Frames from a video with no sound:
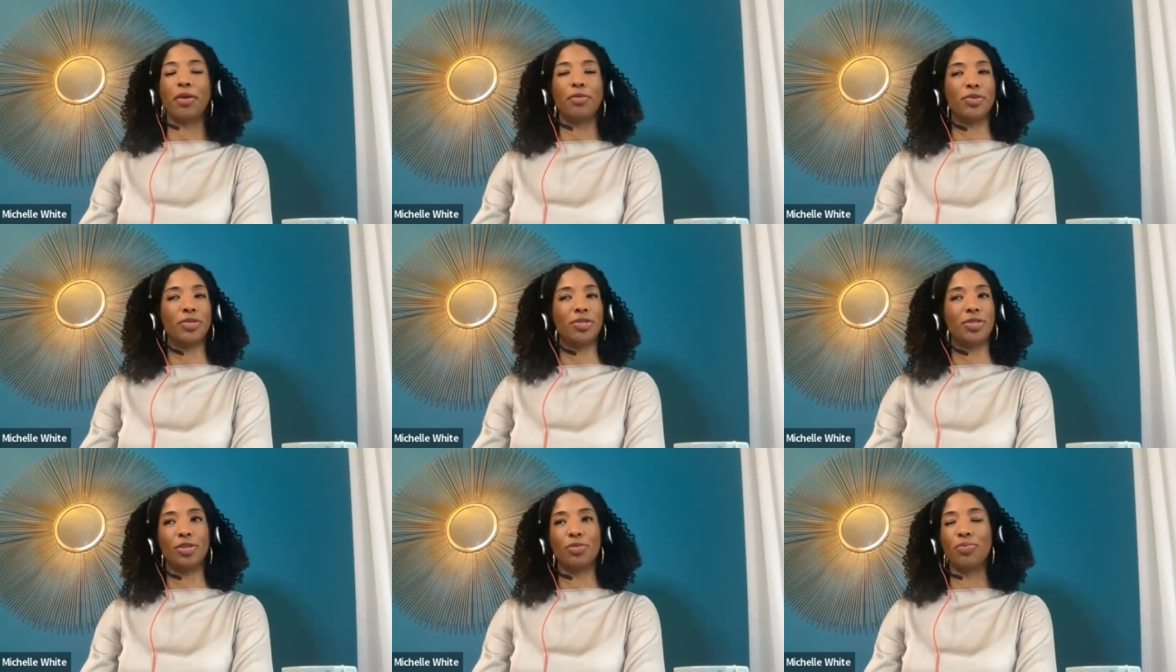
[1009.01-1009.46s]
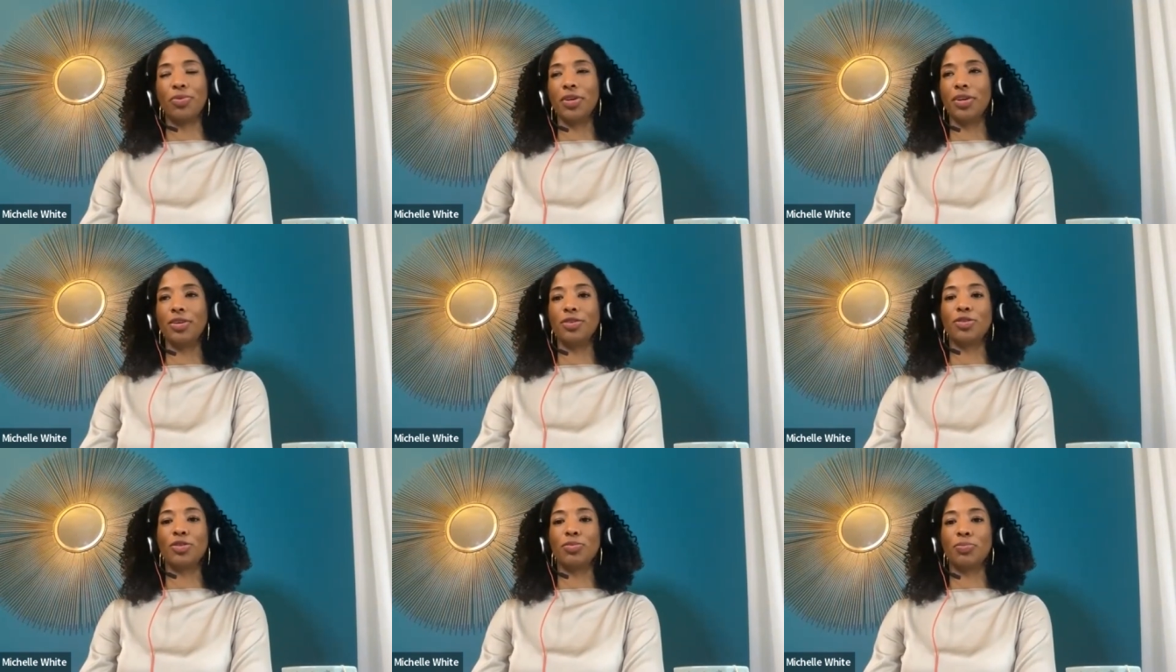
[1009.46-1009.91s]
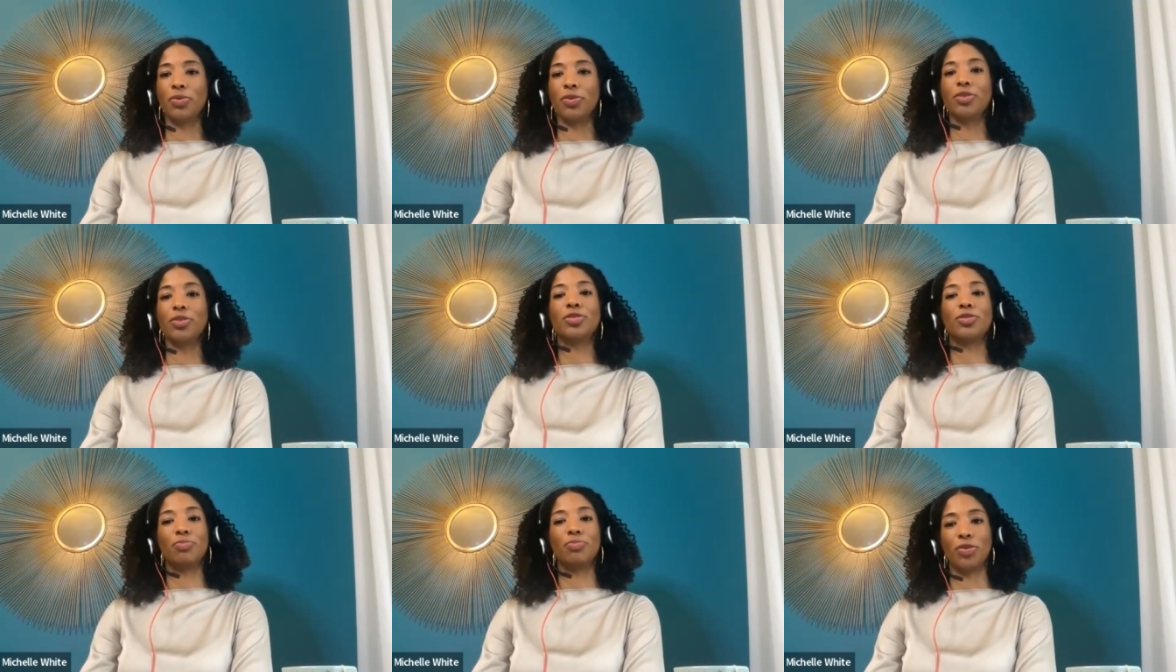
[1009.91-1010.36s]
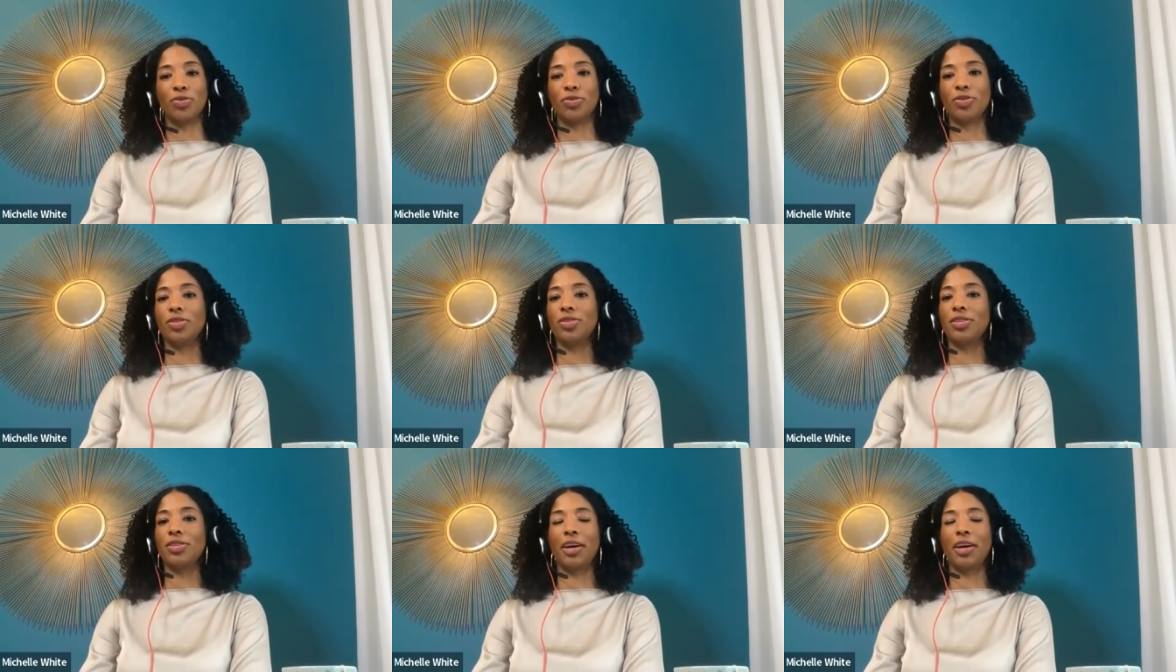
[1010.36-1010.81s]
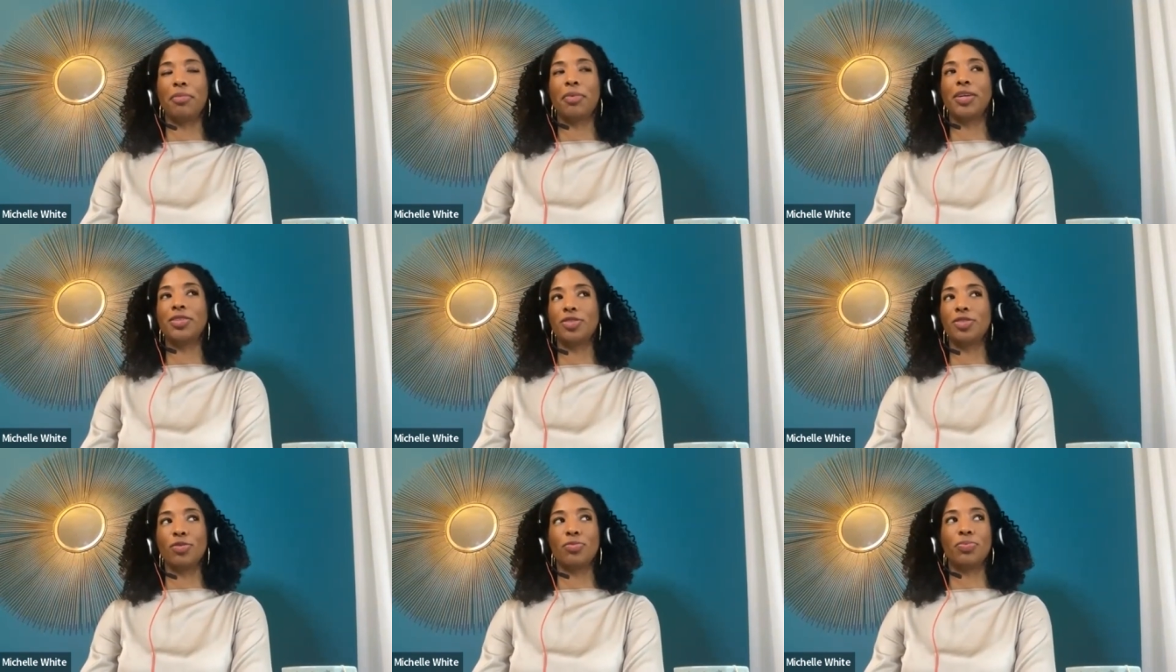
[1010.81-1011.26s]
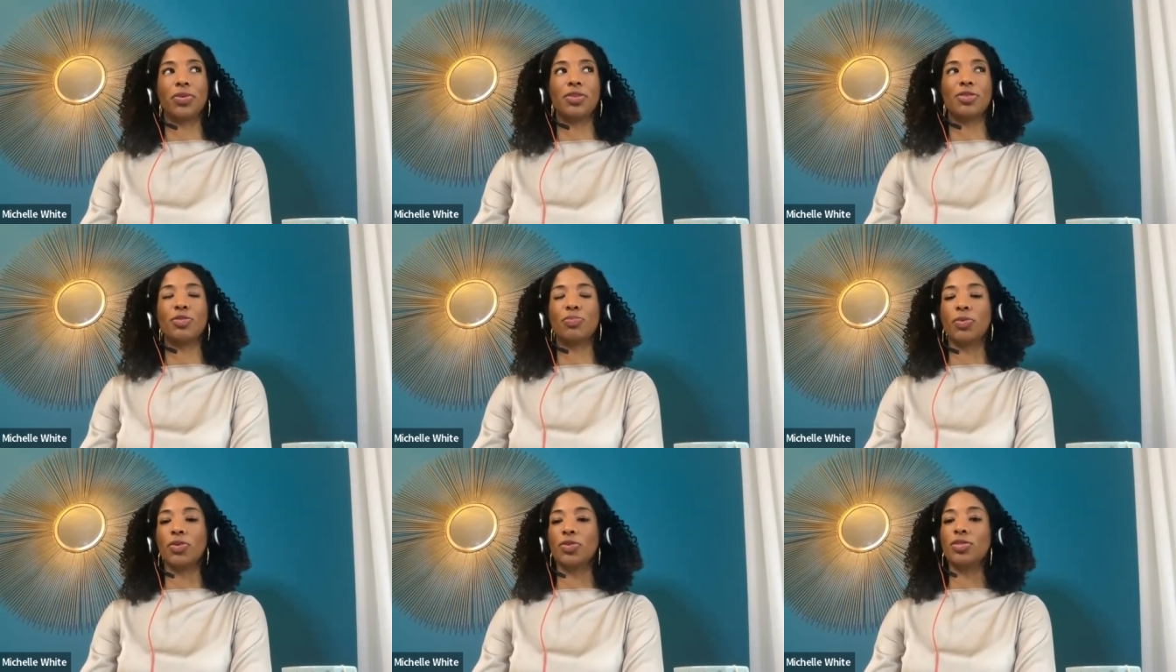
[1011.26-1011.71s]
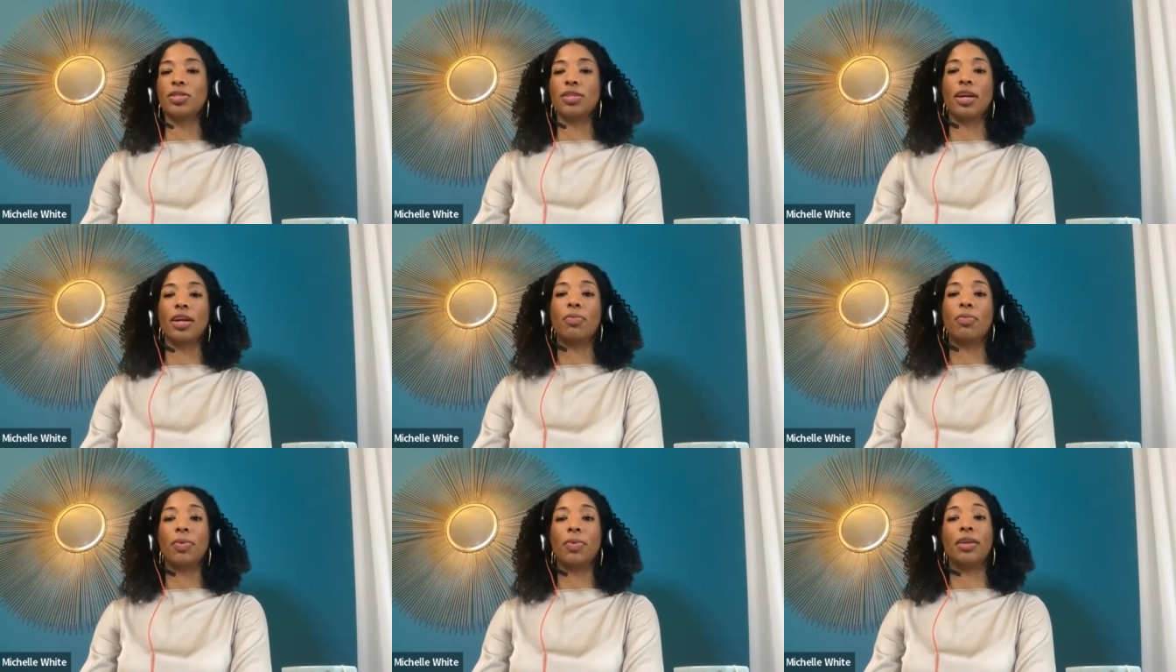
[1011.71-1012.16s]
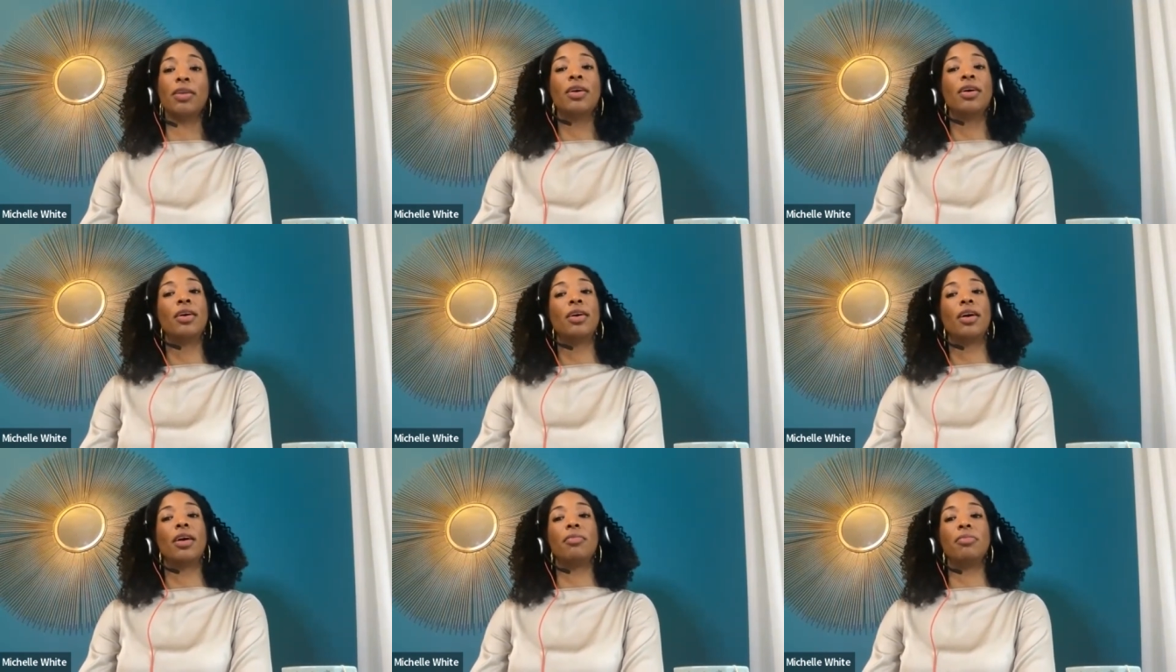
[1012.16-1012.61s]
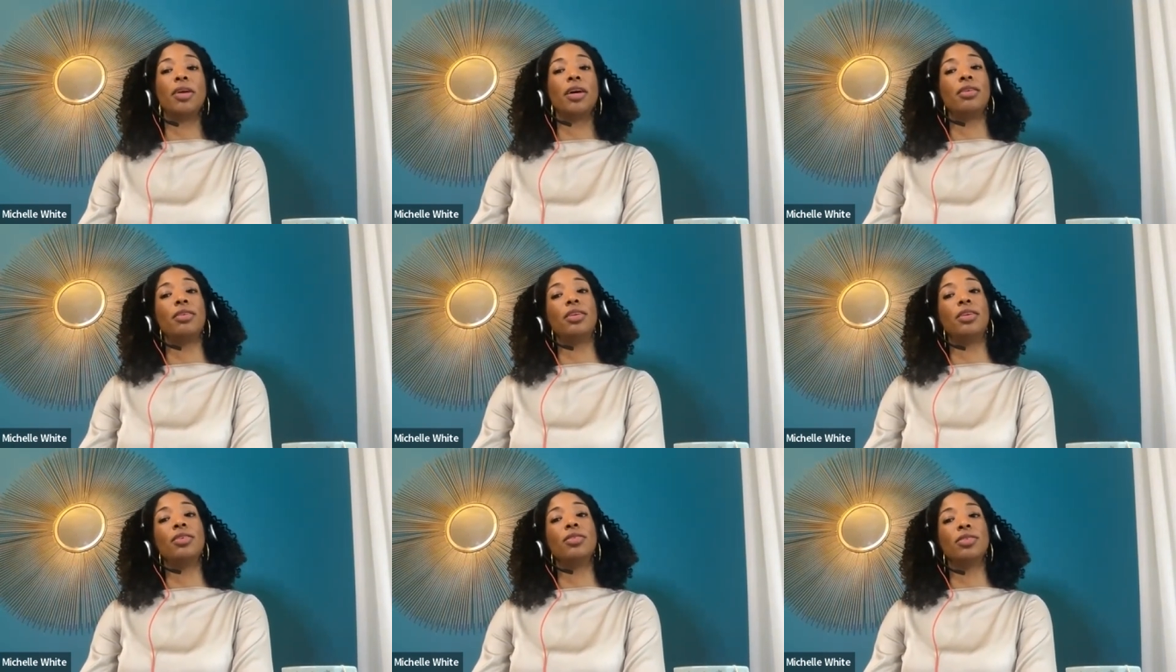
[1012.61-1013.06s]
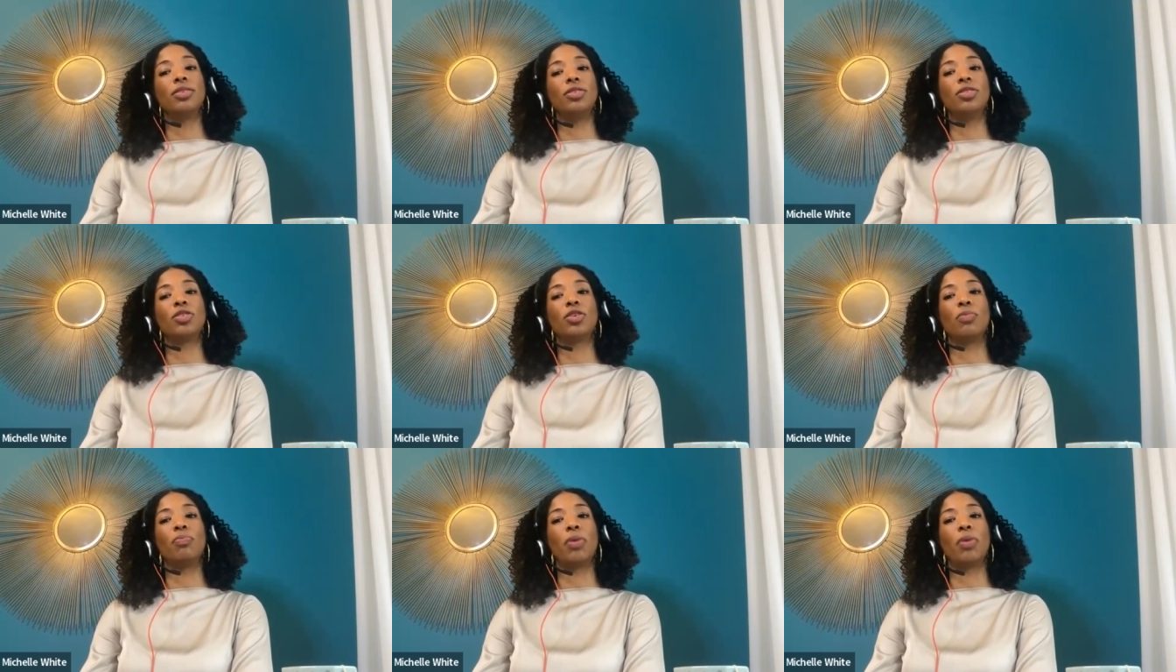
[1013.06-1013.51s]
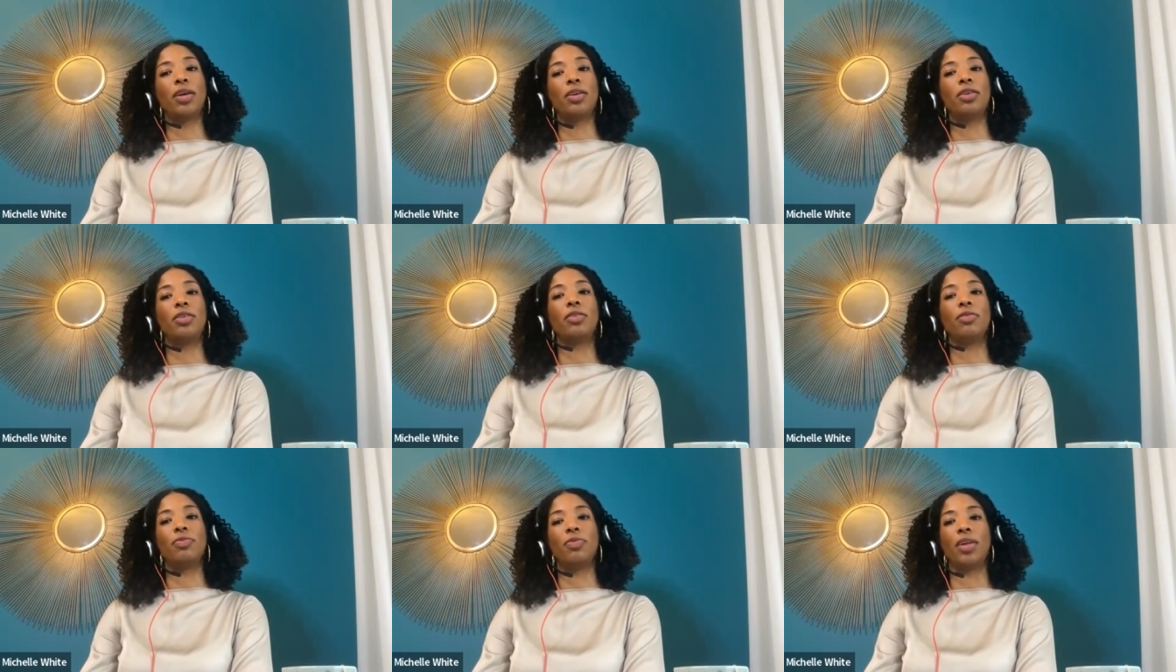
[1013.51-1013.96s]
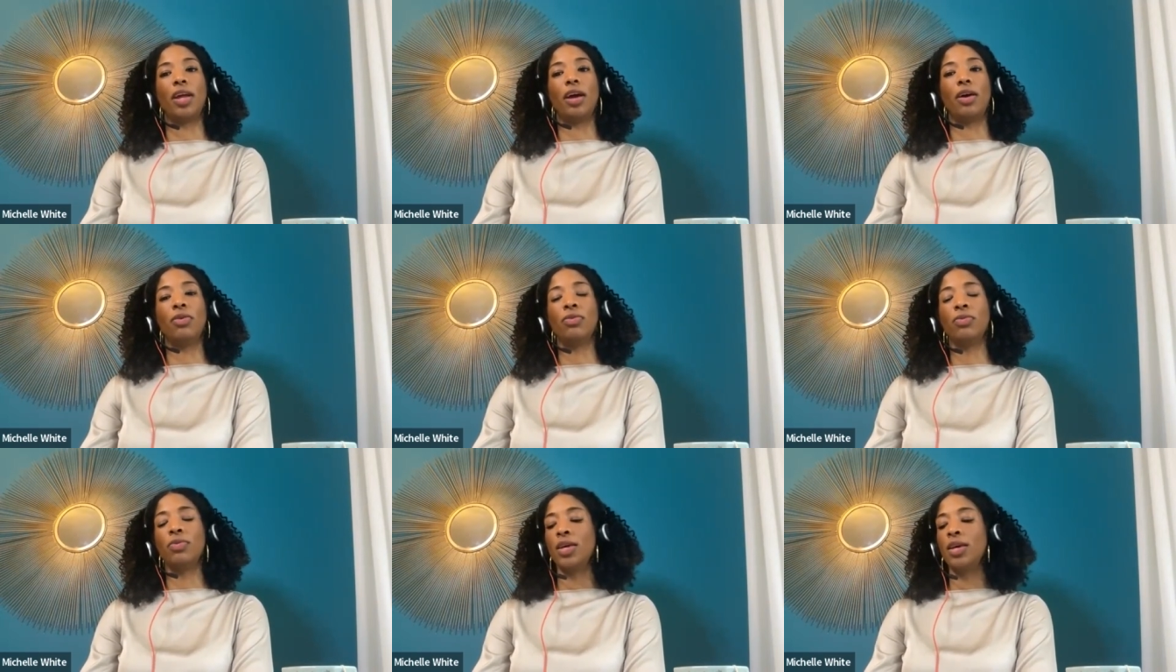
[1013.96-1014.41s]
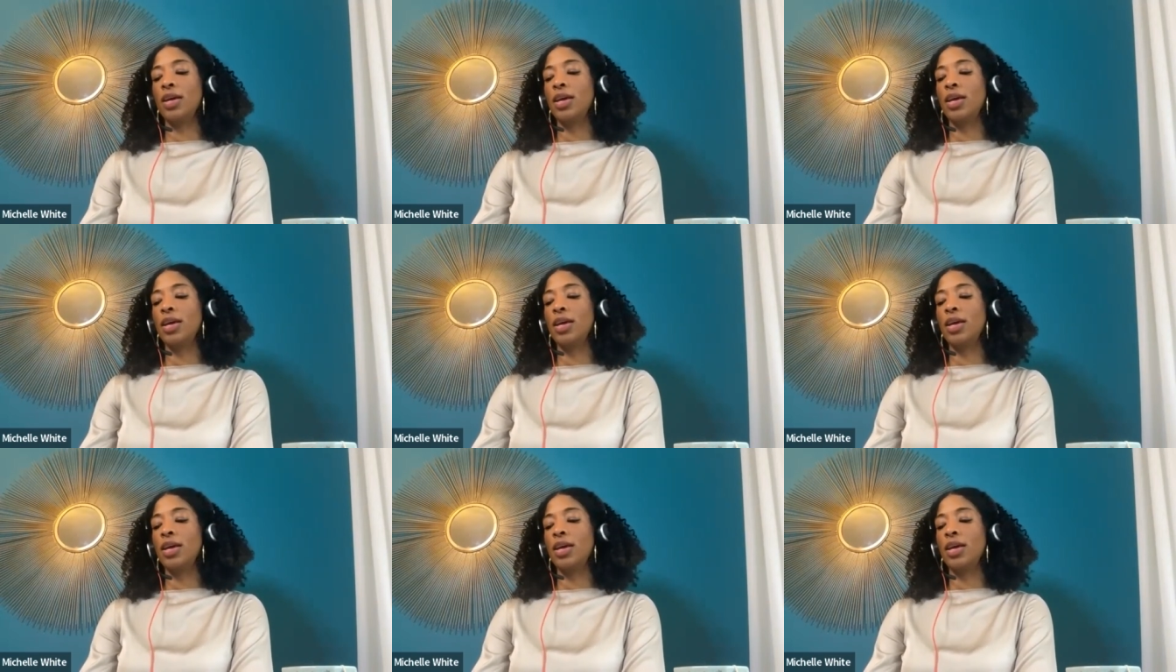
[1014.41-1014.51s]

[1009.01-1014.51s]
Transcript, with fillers: I was still playing sports most of the time. I still play sports now, but I'm not nearly as competitive now.